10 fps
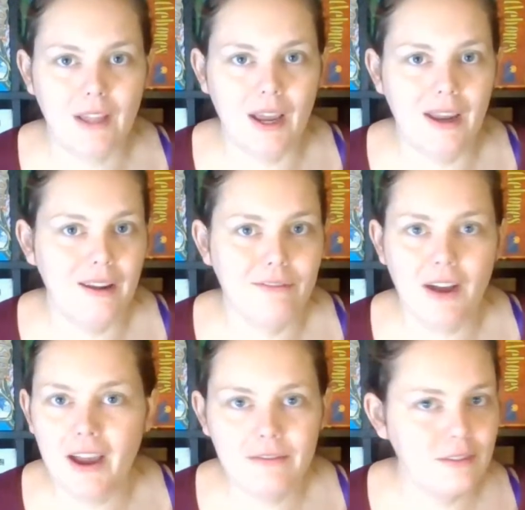I had
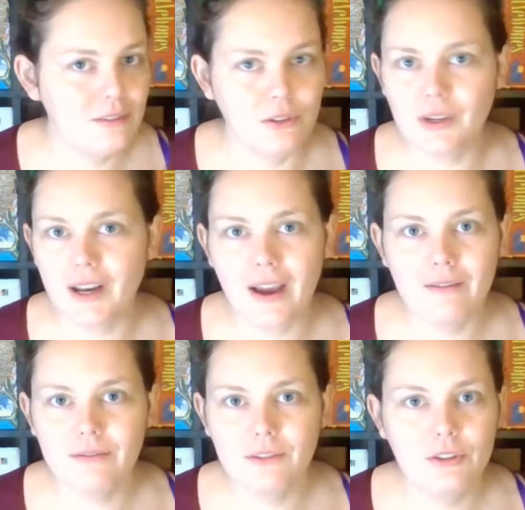5. You can have
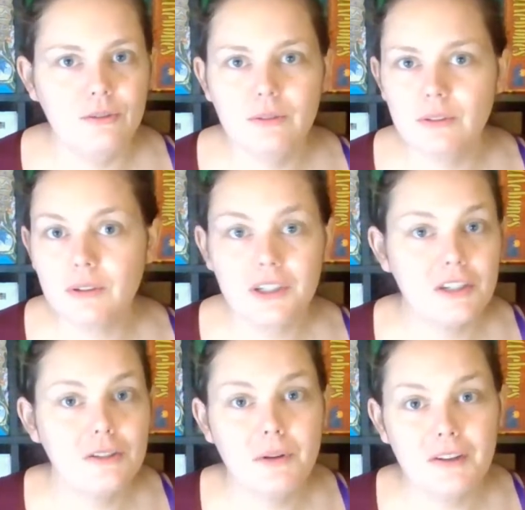2 or
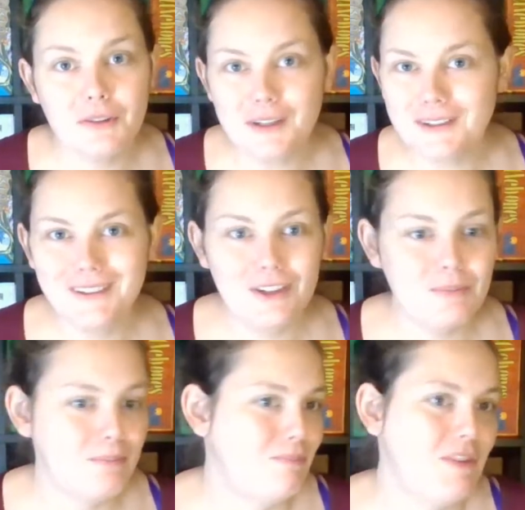200. Your
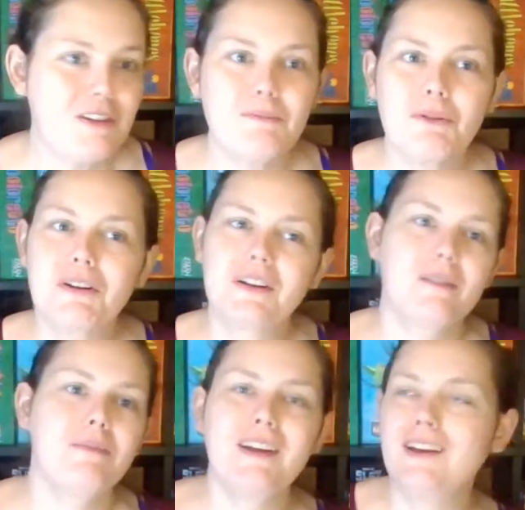vision board
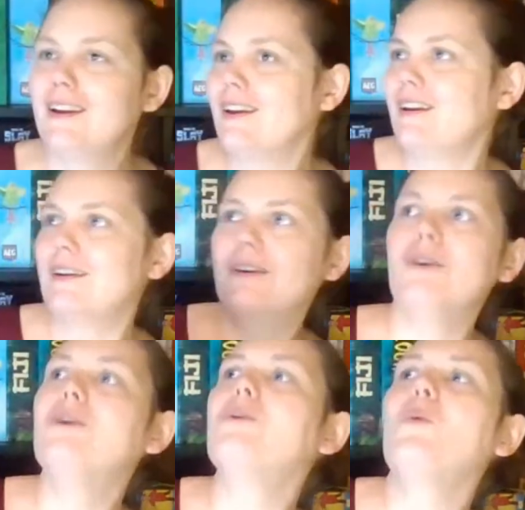can be a
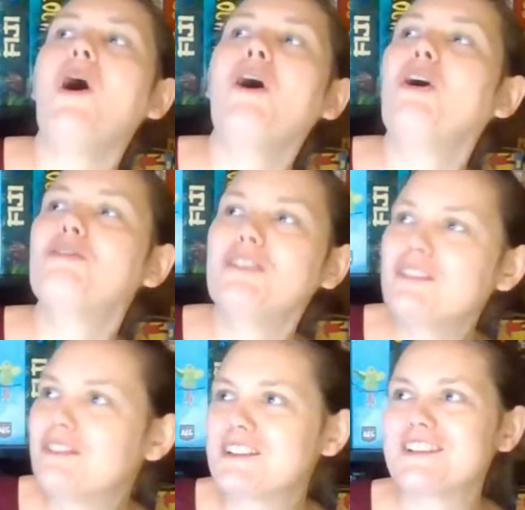whole wall full
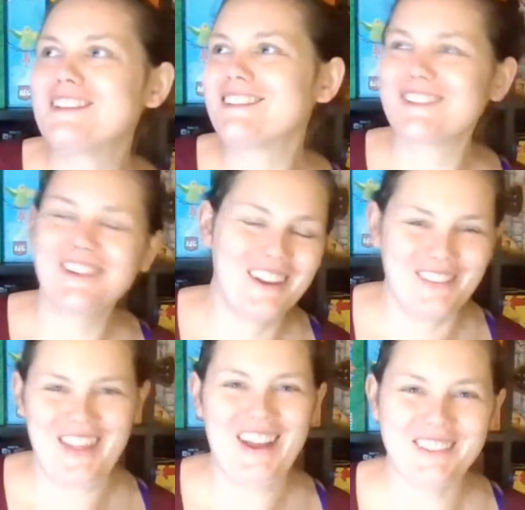of visions
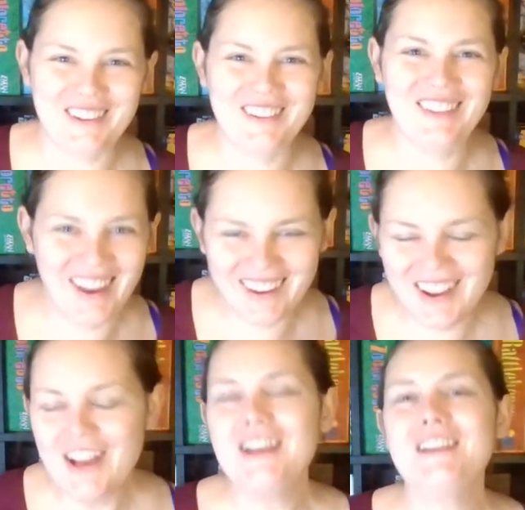if that's what you'd like.
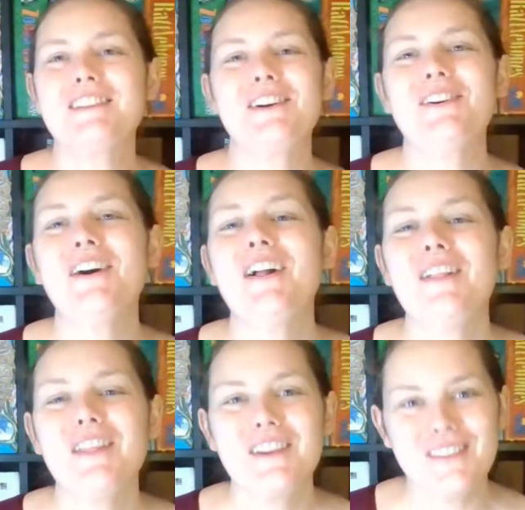So
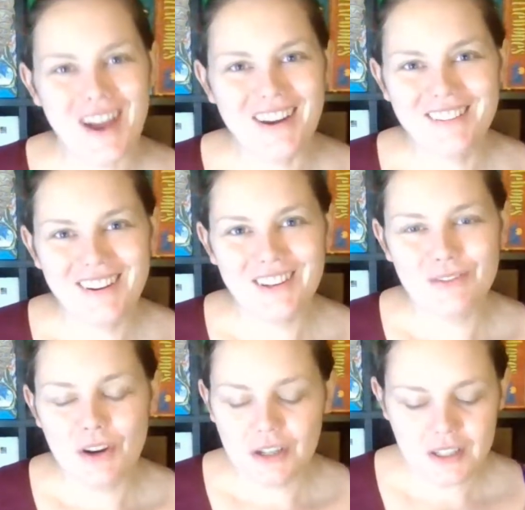your 9 grid is
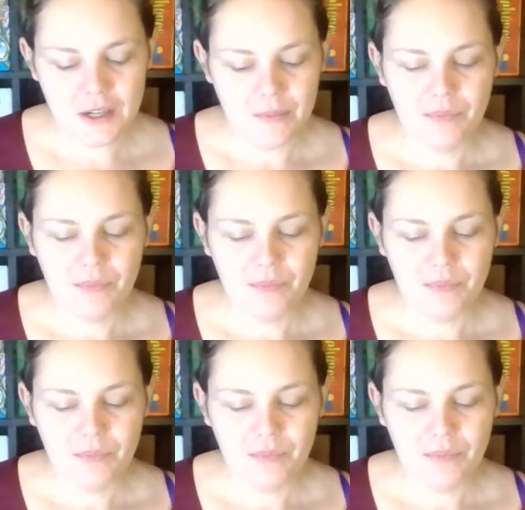first.